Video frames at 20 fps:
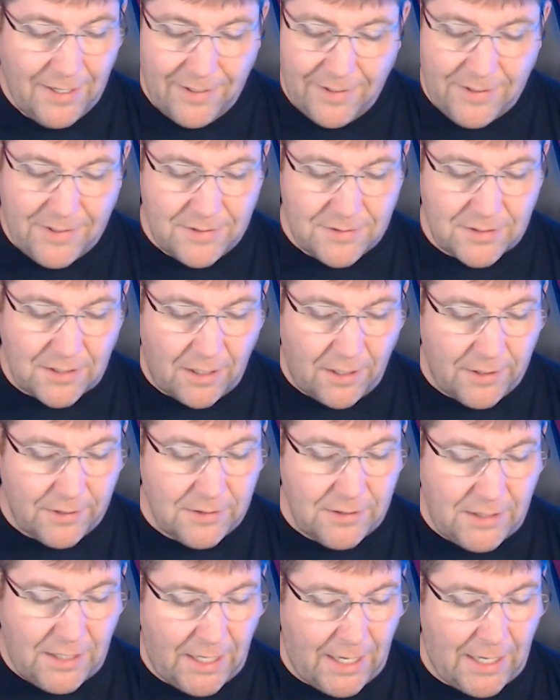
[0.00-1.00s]
is
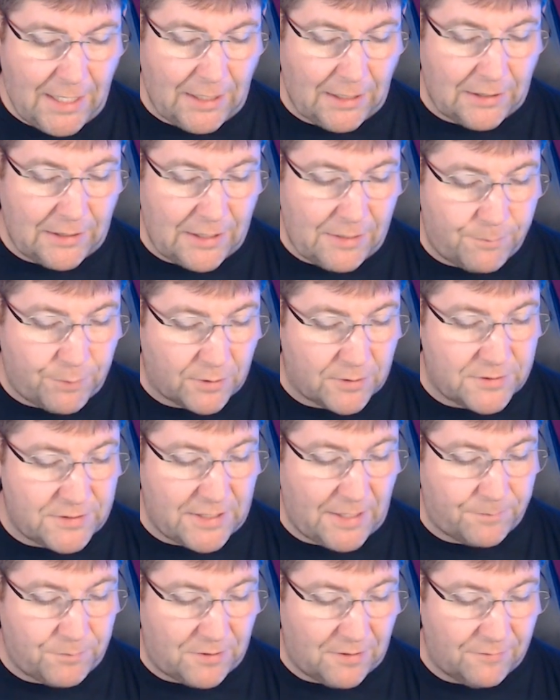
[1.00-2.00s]
uncannily
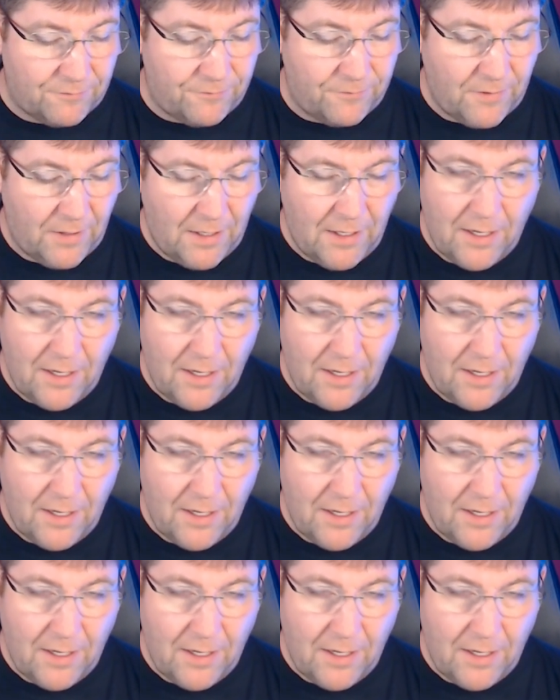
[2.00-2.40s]
perceptive,